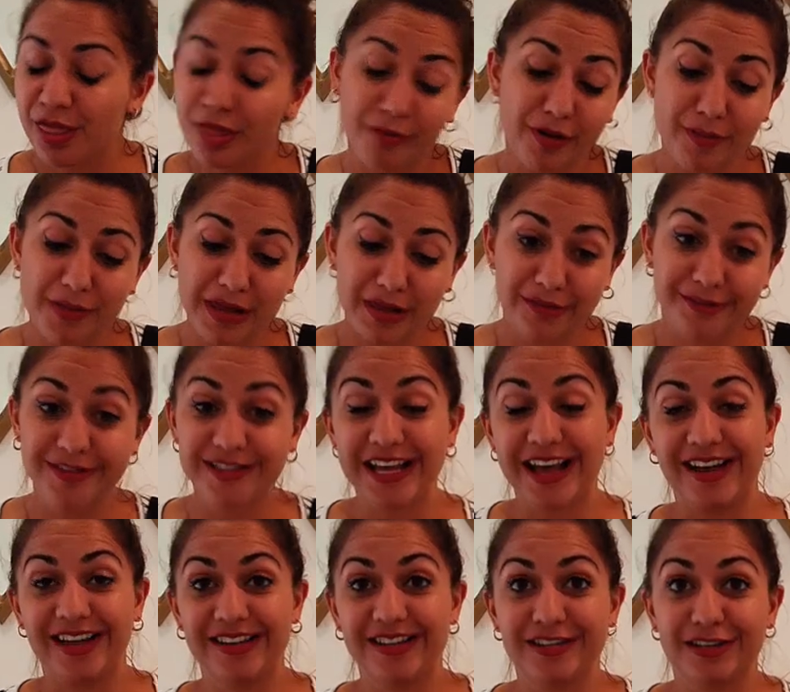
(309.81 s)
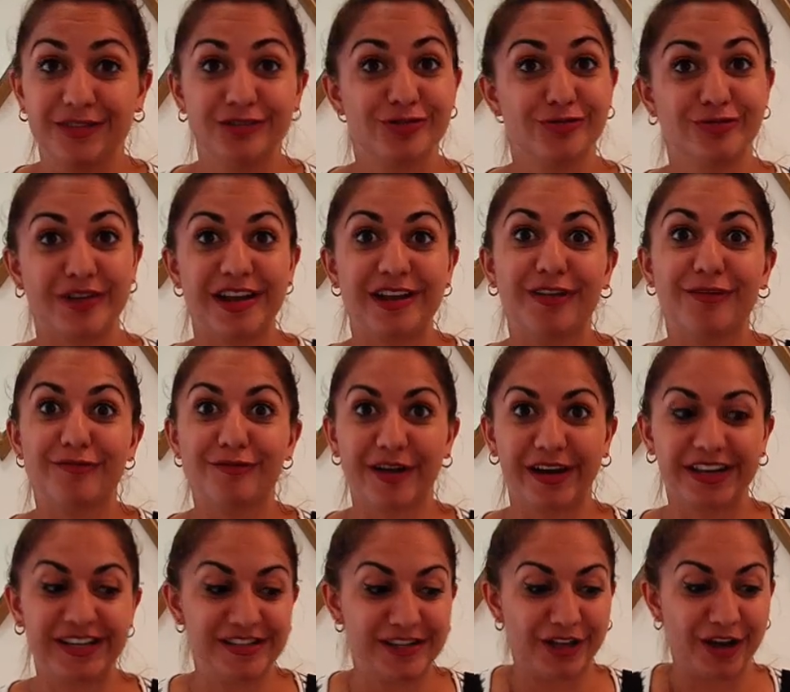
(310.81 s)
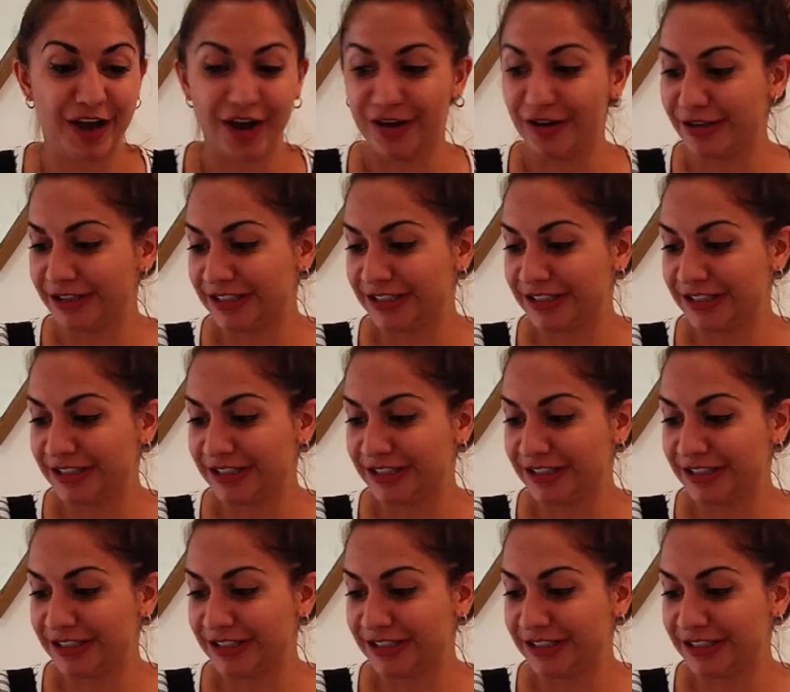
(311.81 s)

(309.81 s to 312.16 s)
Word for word: 3 meals and a drink ready to go.